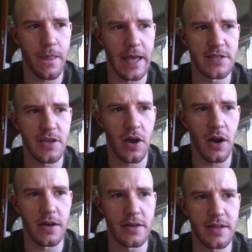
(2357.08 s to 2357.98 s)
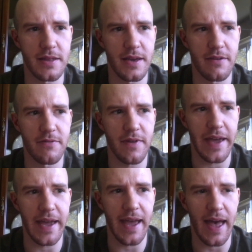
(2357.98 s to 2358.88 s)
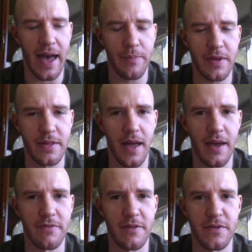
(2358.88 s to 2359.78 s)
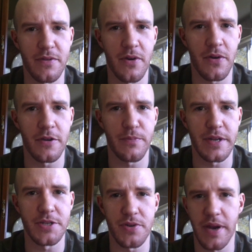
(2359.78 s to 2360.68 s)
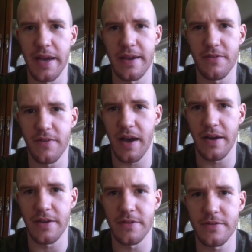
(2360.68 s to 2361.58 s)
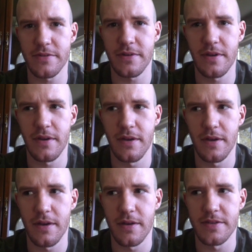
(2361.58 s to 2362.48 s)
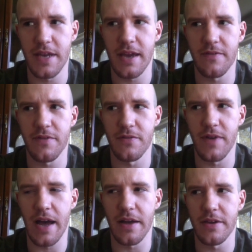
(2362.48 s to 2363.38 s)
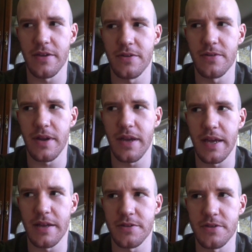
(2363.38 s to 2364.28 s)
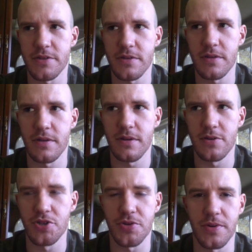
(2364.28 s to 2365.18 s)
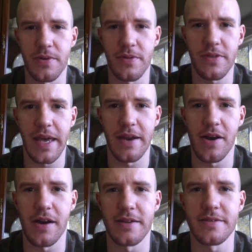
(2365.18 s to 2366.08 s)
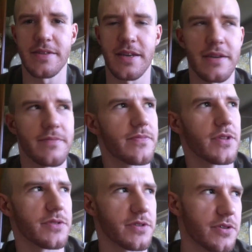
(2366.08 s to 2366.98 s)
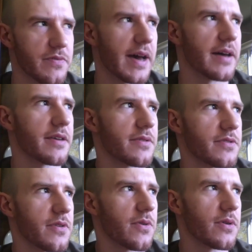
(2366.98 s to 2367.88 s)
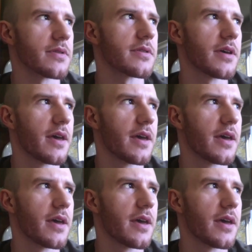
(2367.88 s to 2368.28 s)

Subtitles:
it's hard to live a happy life if you know you're betraying your values. Say if your value is truth and honesty, those are two values you hold,